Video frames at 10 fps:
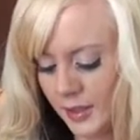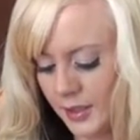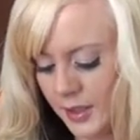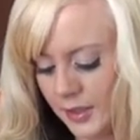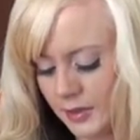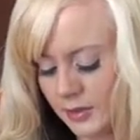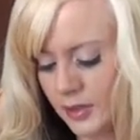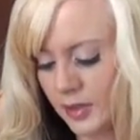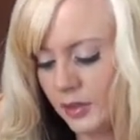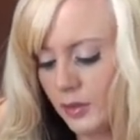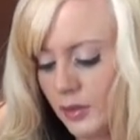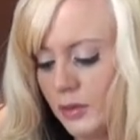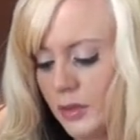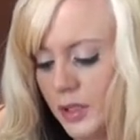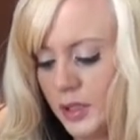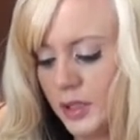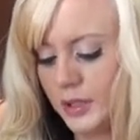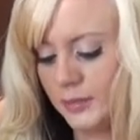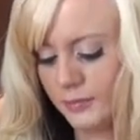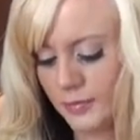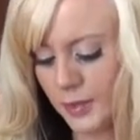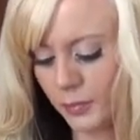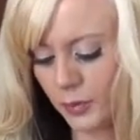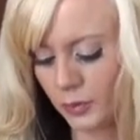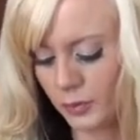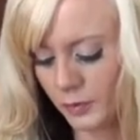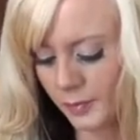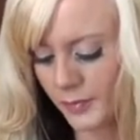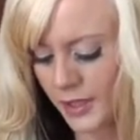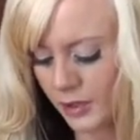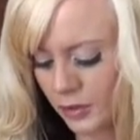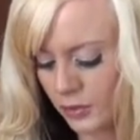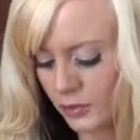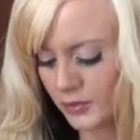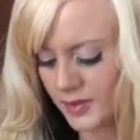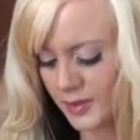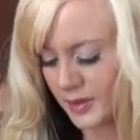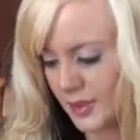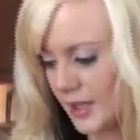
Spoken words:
into my bowl with my oats,